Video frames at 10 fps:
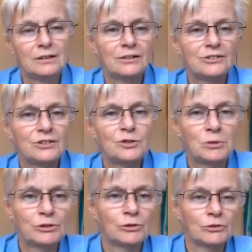
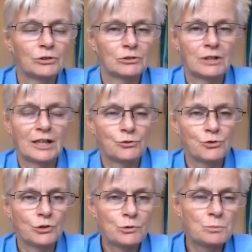assessment on how
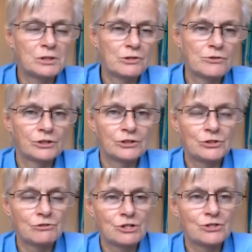drones would be used in
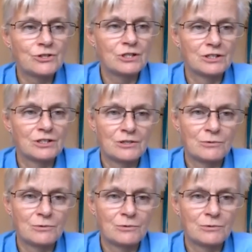construction sites.